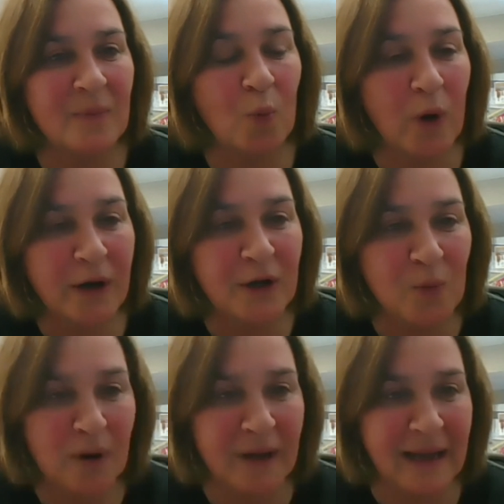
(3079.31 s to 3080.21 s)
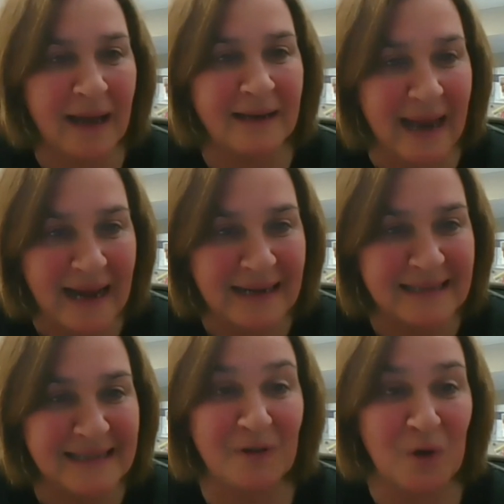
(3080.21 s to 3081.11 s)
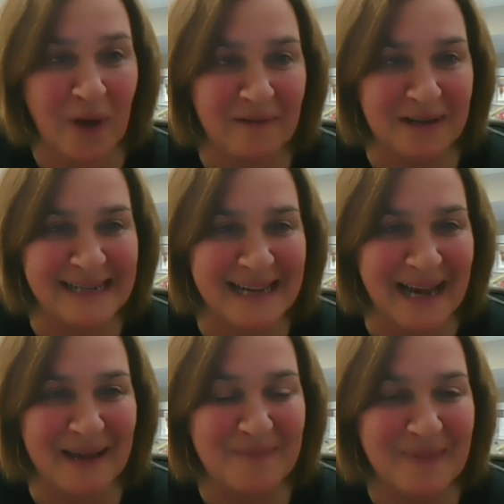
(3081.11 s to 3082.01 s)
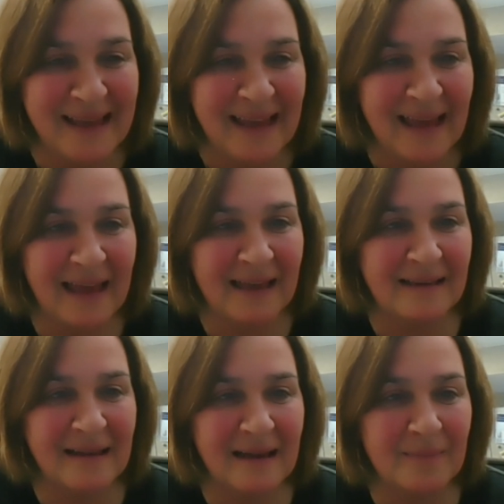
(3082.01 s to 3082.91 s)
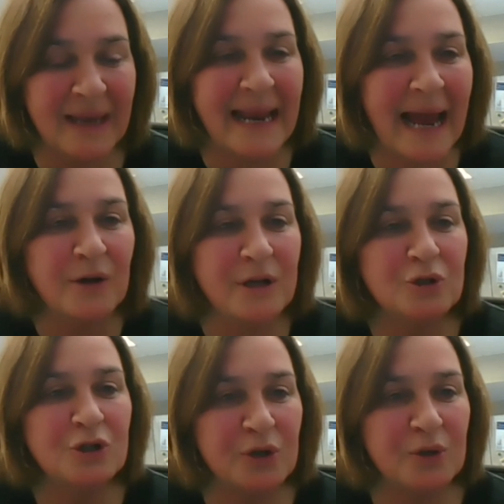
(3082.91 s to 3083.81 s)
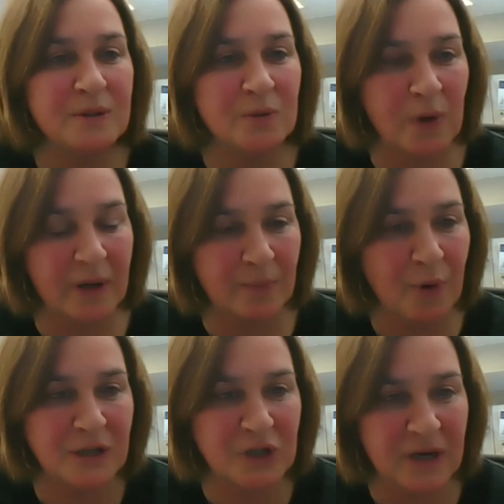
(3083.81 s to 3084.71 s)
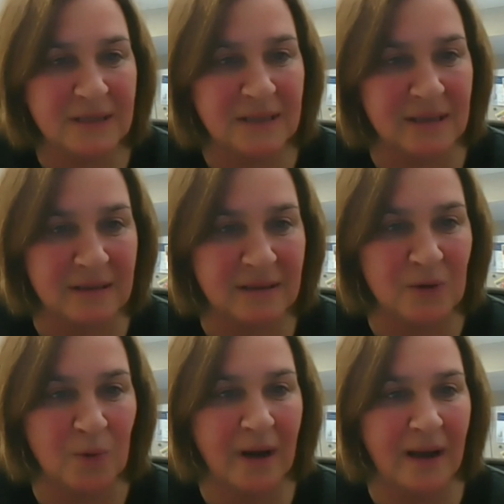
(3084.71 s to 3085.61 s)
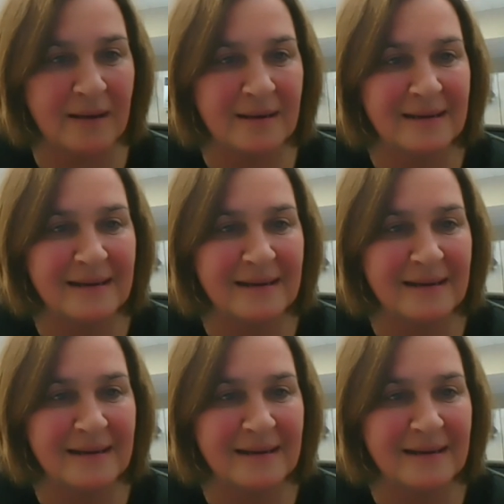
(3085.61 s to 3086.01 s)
What are you working on next, if you have any time? And how do you choose what projects to work on?